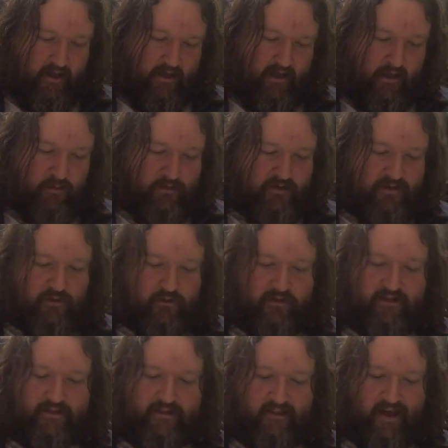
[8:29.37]
He was as good
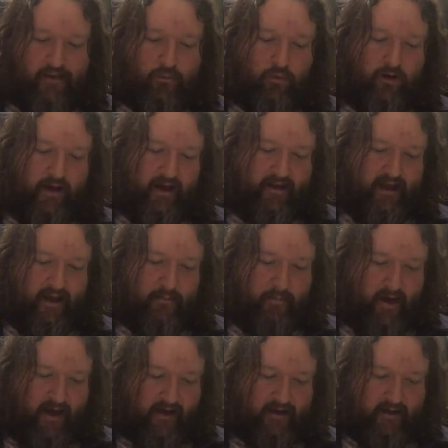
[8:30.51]
as a lamb when I came
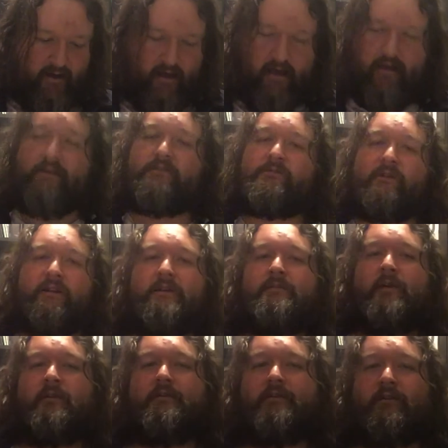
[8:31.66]
back, and he's really
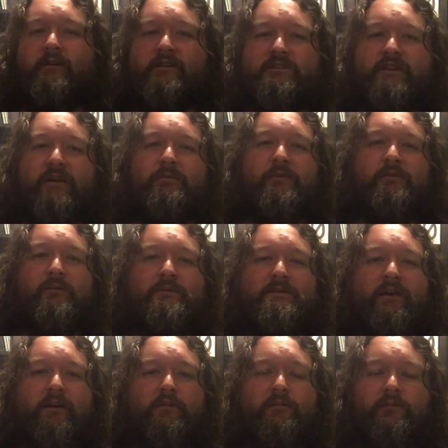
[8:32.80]
very, very ashamed of
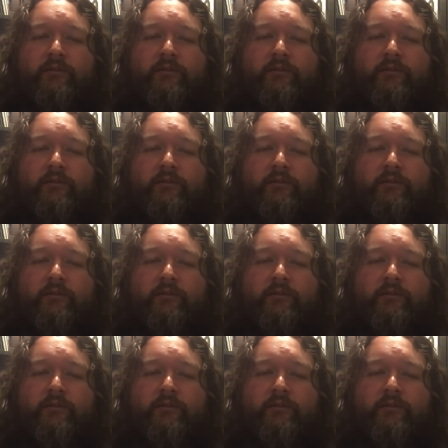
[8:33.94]
himself.